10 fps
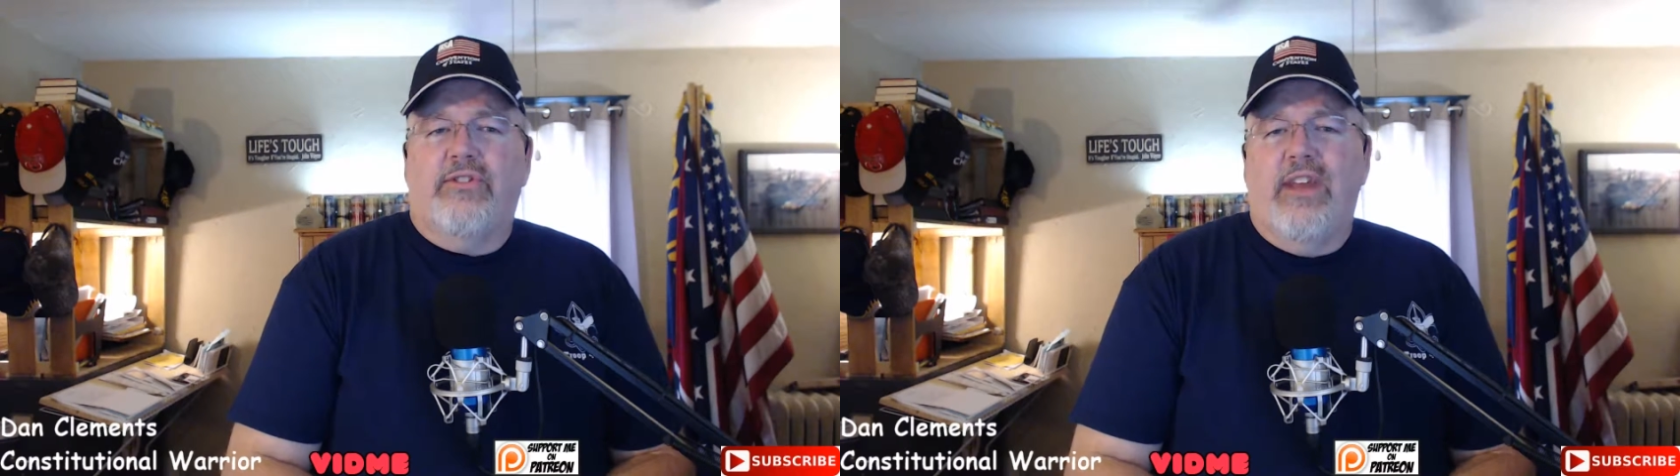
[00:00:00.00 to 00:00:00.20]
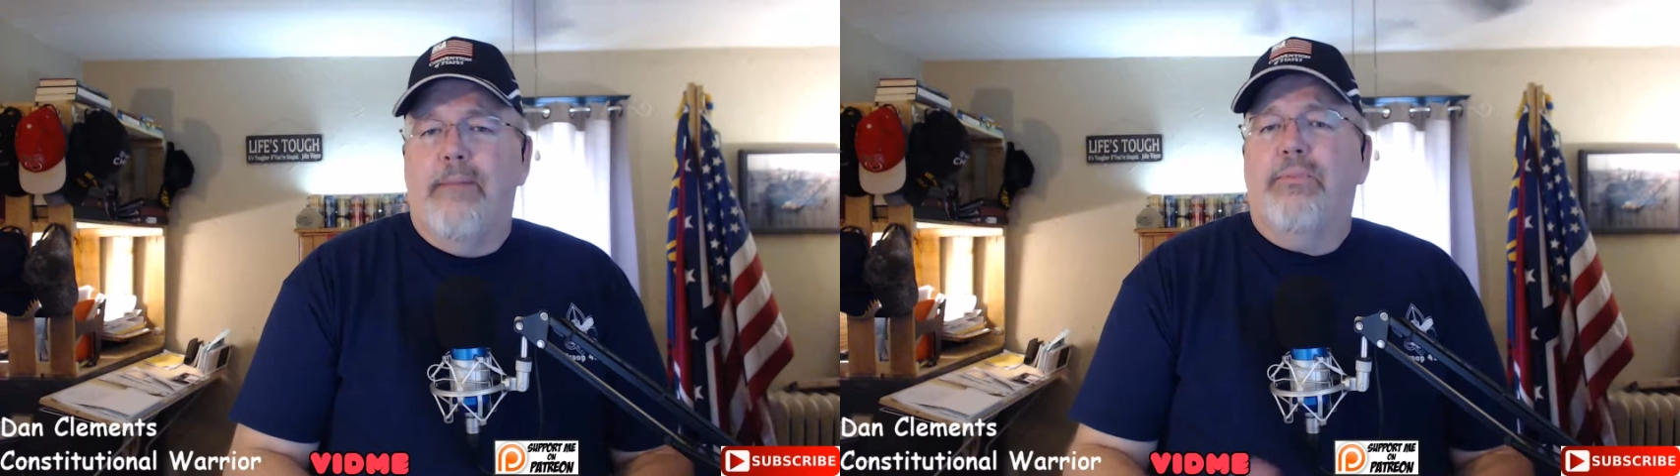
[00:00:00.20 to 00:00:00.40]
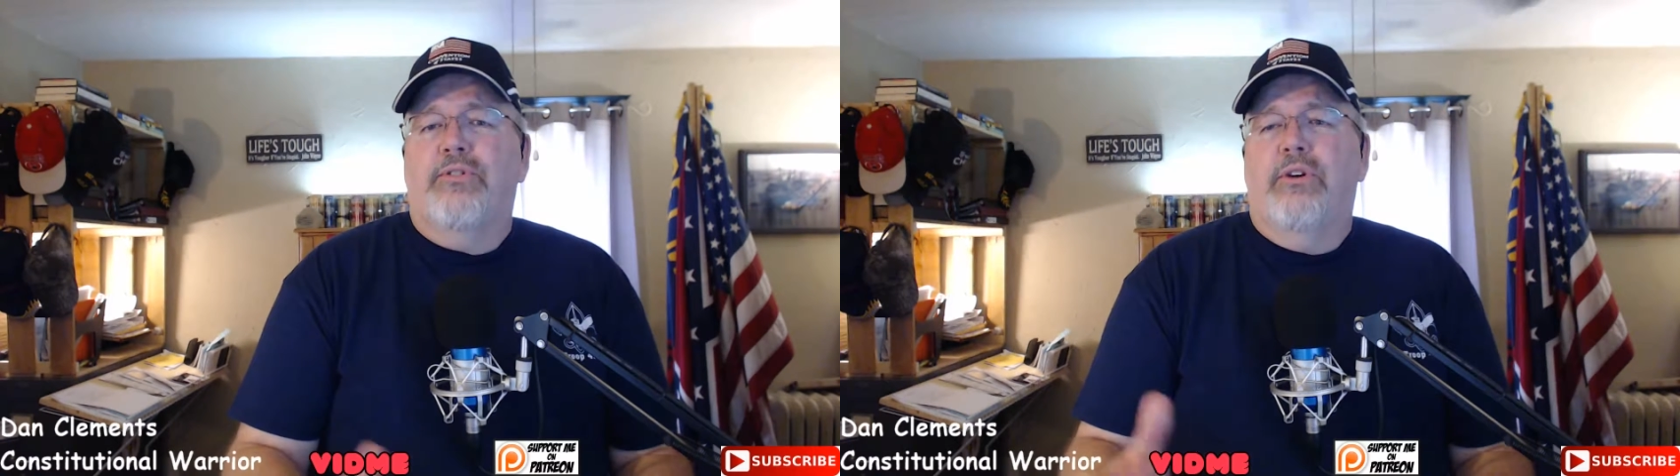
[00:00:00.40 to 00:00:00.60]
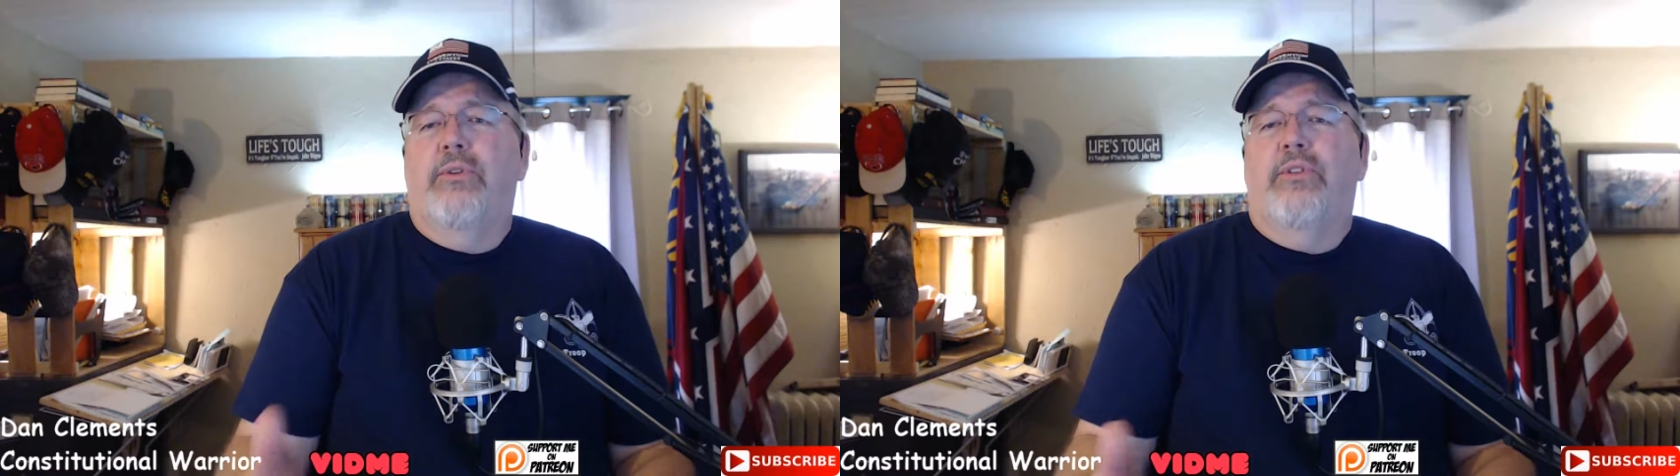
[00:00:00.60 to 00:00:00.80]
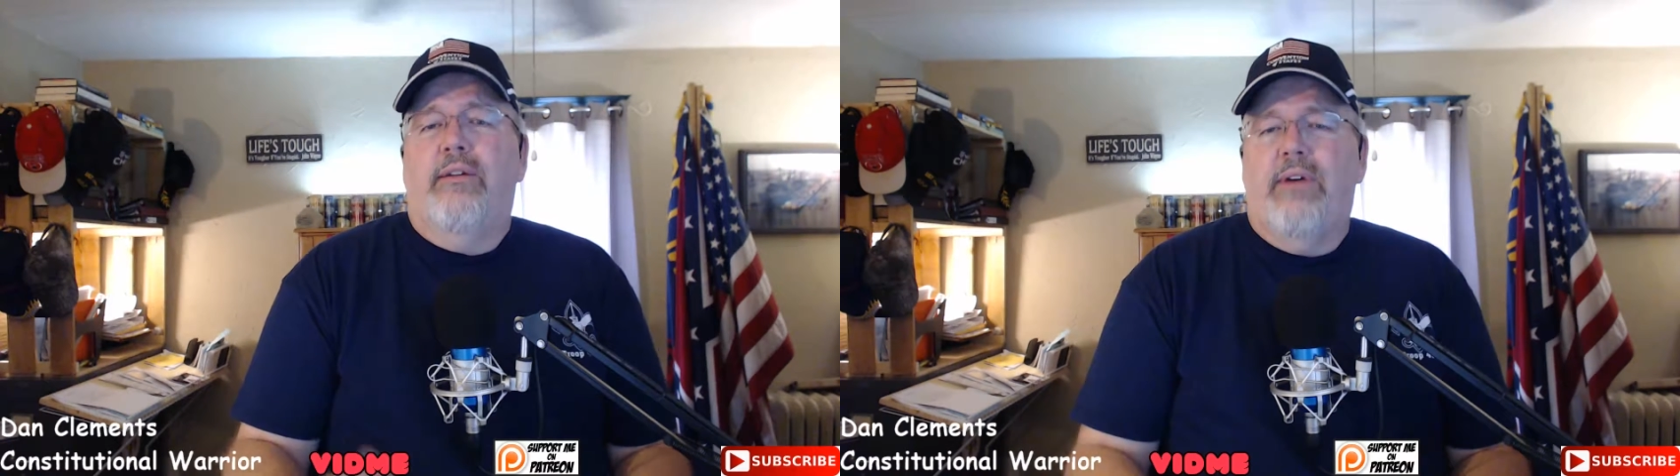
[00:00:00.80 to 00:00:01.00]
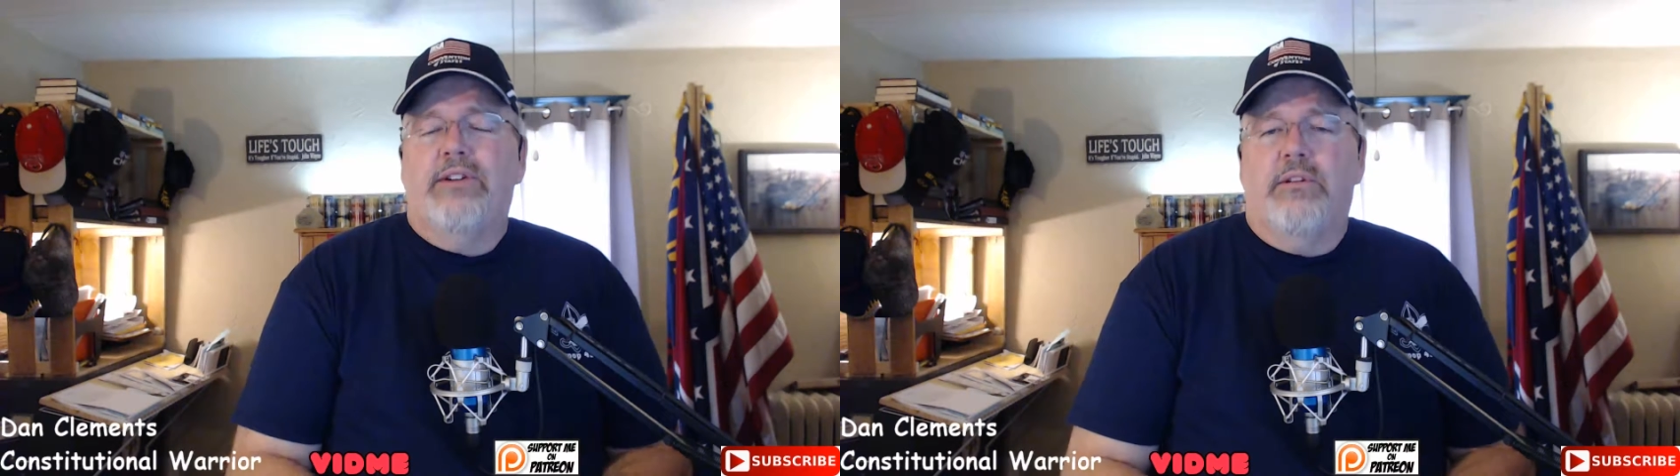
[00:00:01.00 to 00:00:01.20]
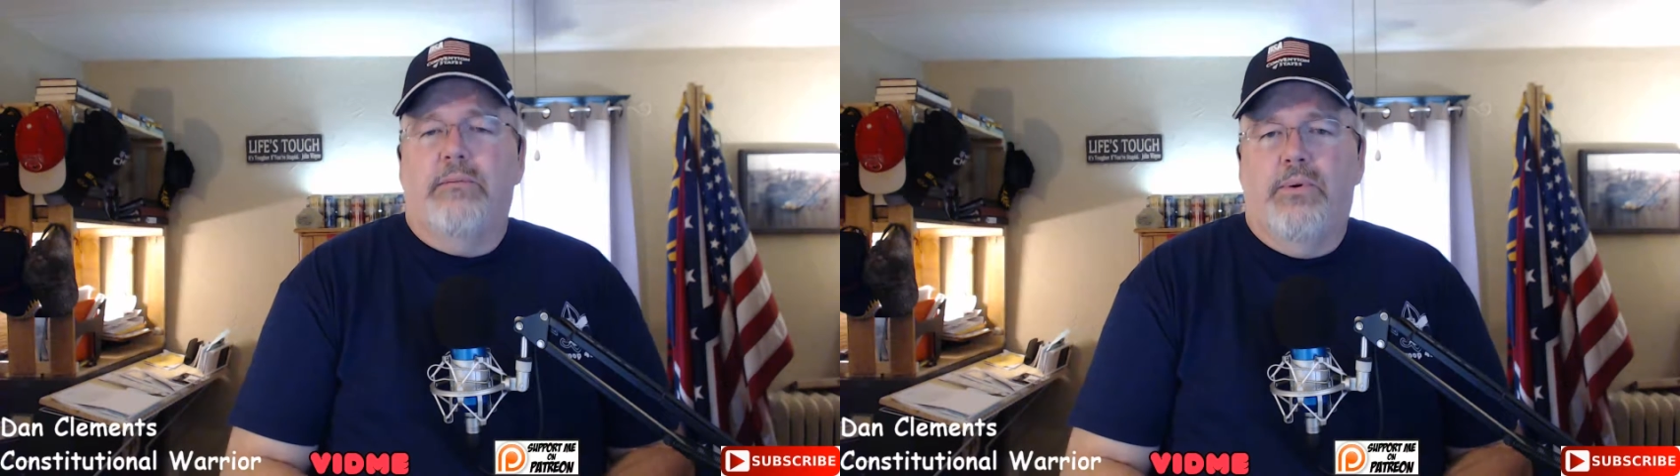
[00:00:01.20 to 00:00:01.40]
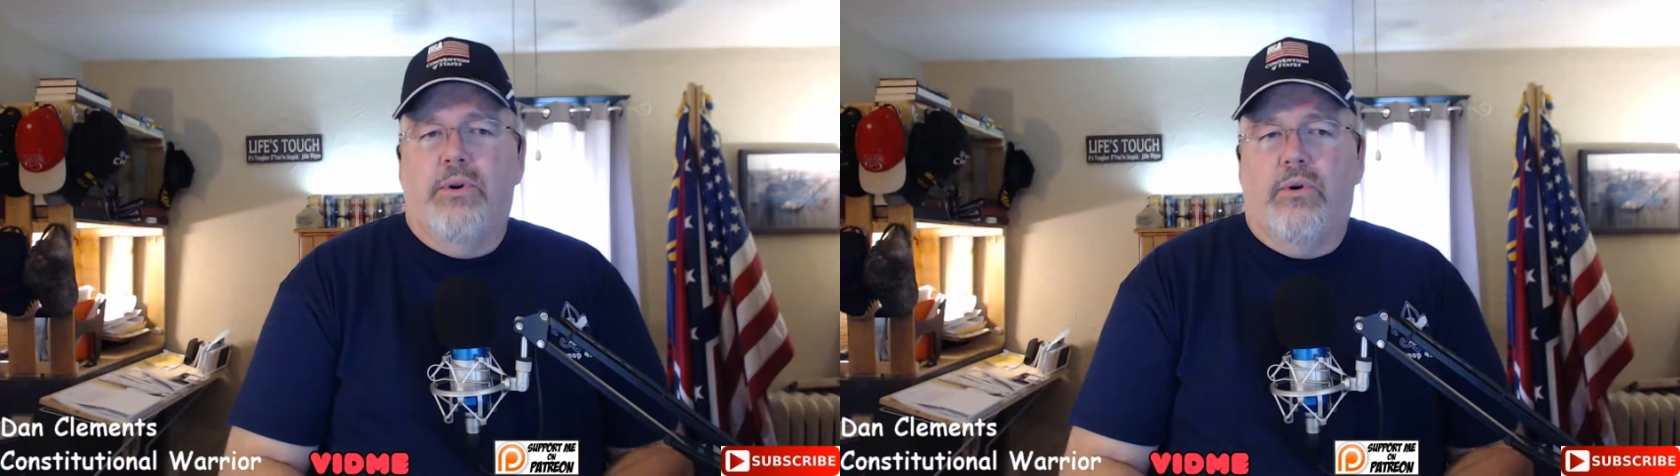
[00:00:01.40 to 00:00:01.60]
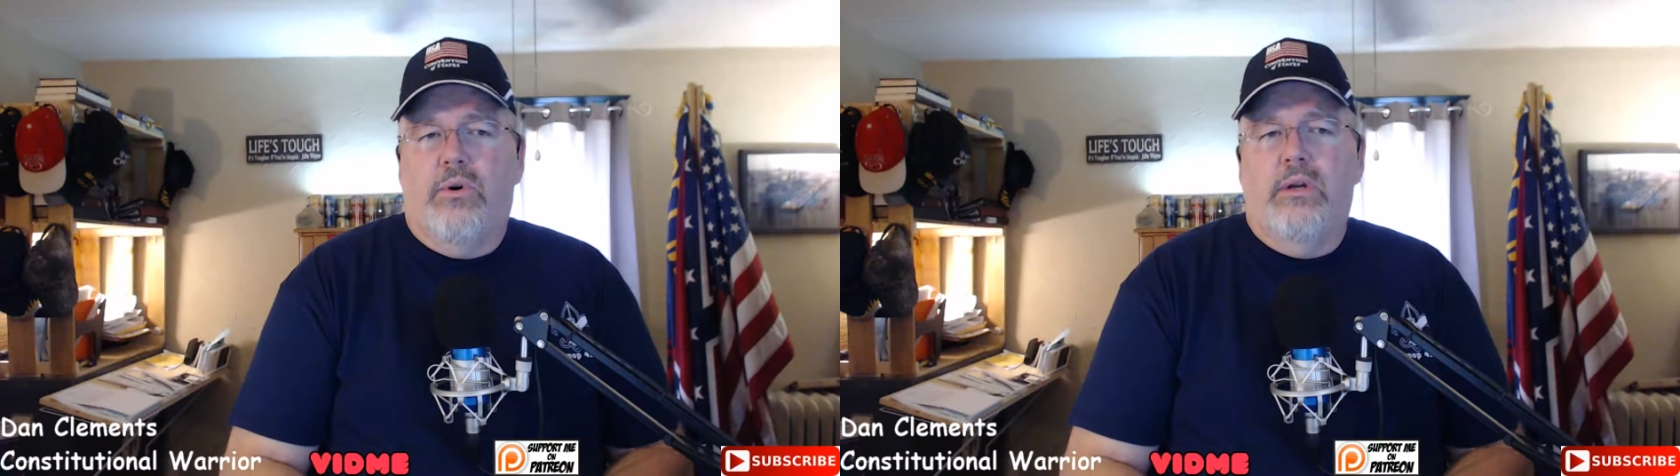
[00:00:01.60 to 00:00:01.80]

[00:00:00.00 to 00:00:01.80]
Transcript: episode that I've actually put on